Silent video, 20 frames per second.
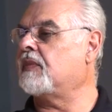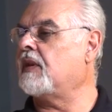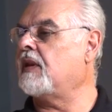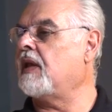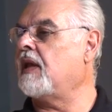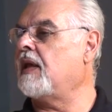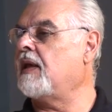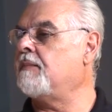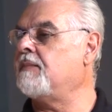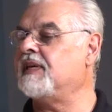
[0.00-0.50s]

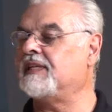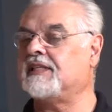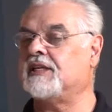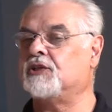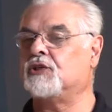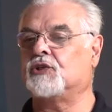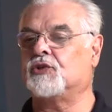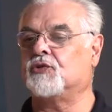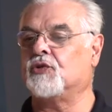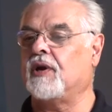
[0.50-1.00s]

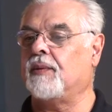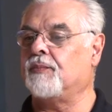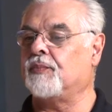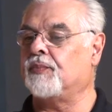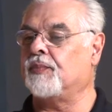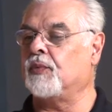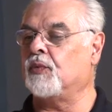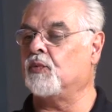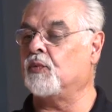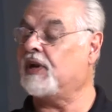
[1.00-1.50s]
Mrs. Trump
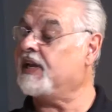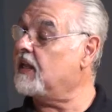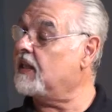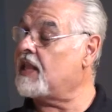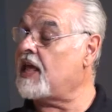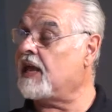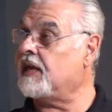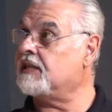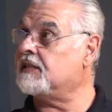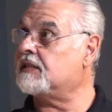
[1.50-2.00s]

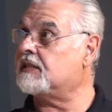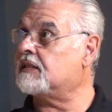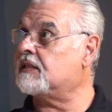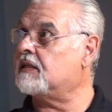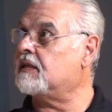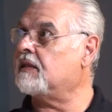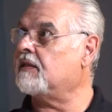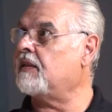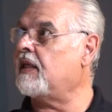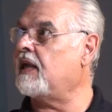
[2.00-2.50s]
realized
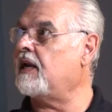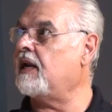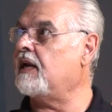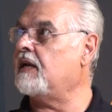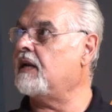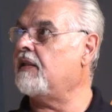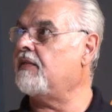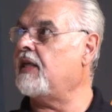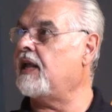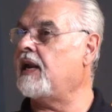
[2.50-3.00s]
that
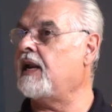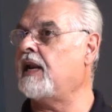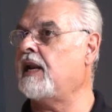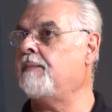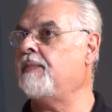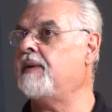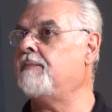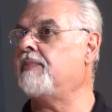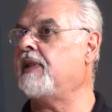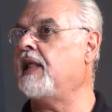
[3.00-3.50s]
it had
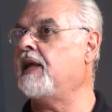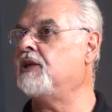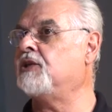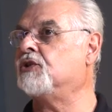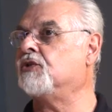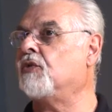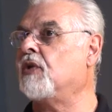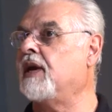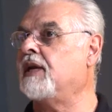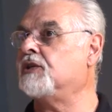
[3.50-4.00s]
been
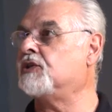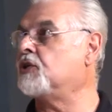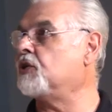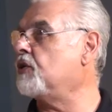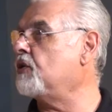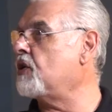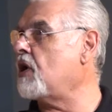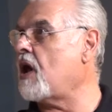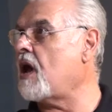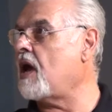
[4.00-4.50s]
plagiarized or
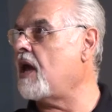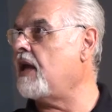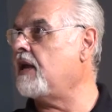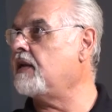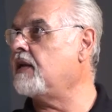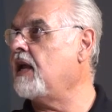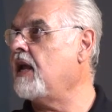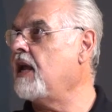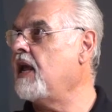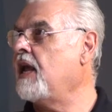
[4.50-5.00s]
not,
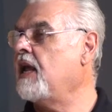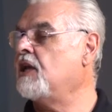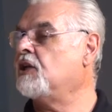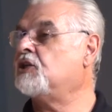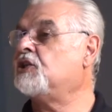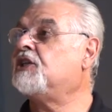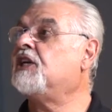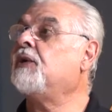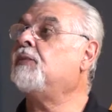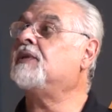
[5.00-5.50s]

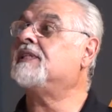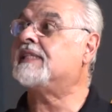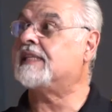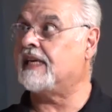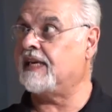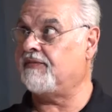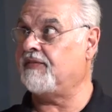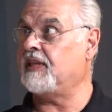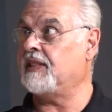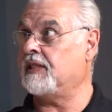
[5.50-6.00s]
she was
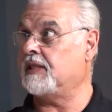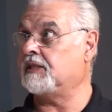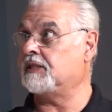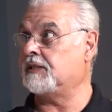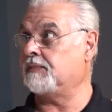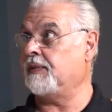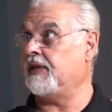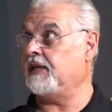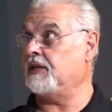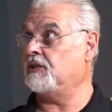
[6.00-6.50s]
giving the
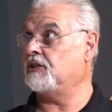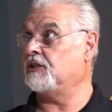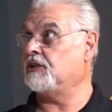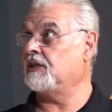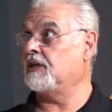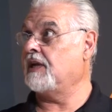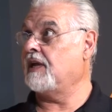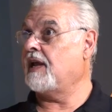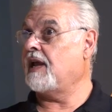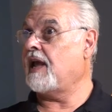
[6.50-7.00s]
speech.
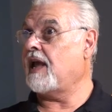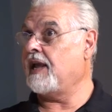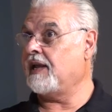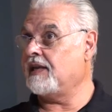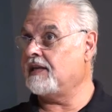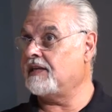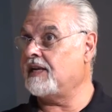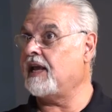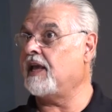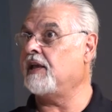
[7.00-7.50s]
I
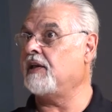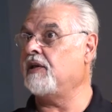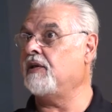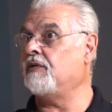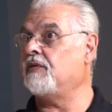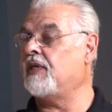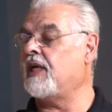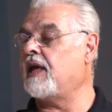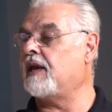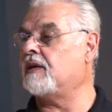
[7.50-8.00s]
can tell you
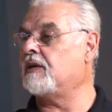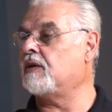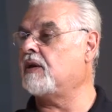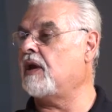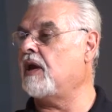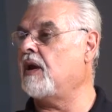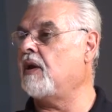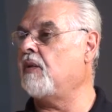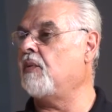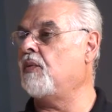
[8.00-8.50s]
that
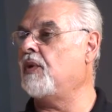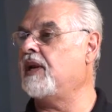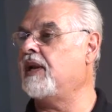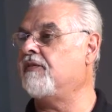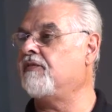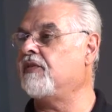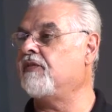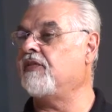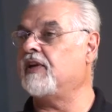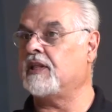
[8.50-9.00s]

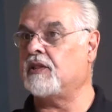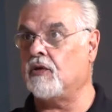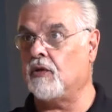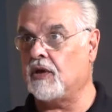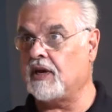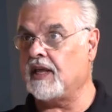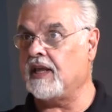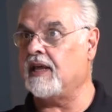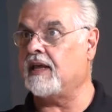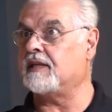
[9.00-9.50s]
whatever
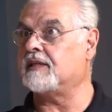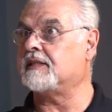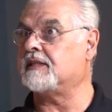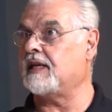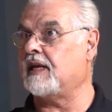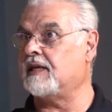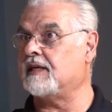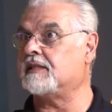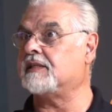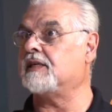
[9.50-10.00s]
Victoria
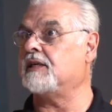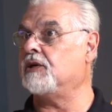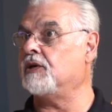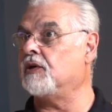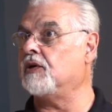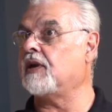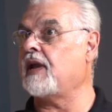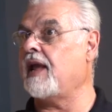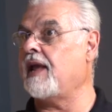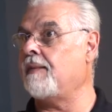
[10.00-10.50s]
says in her
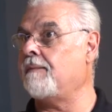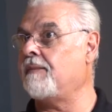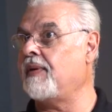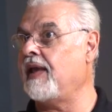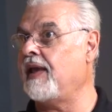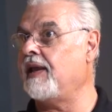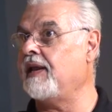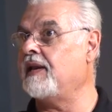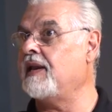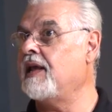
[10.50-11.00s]

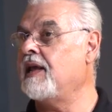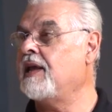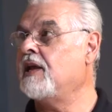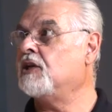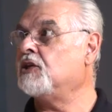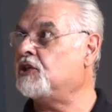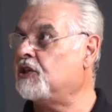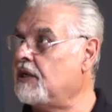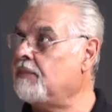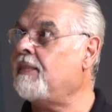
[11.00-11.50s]
campaign,
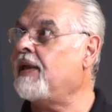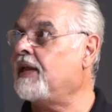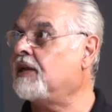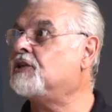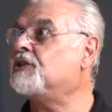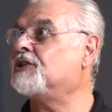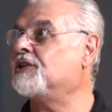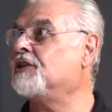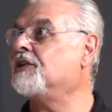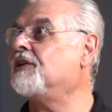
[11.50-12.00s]
she makes
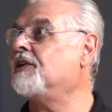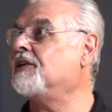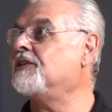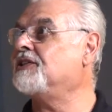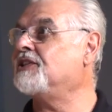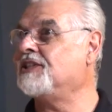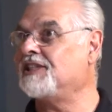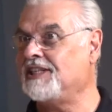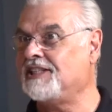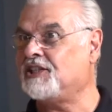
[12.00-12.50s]
sure,
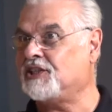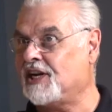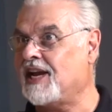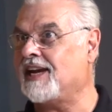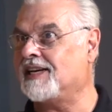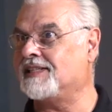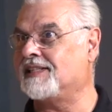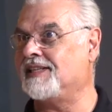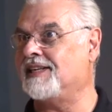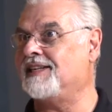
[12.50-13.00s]
she
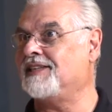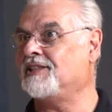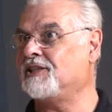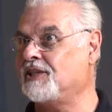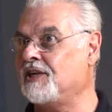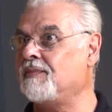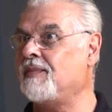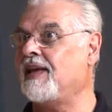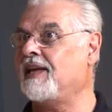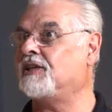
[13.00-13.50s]
checks it,
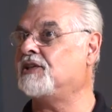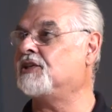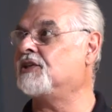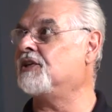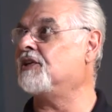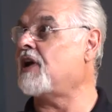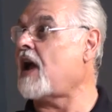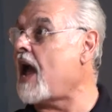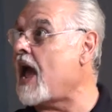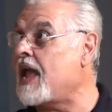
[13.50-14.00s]
she makes
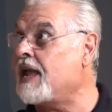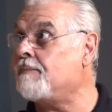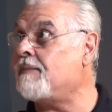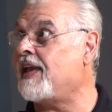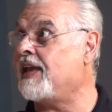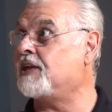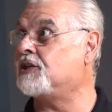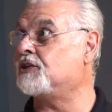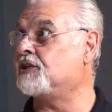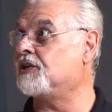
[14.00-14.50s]
sure, I
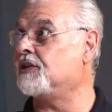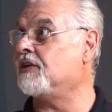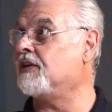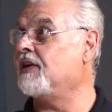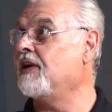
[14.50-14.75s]
make sure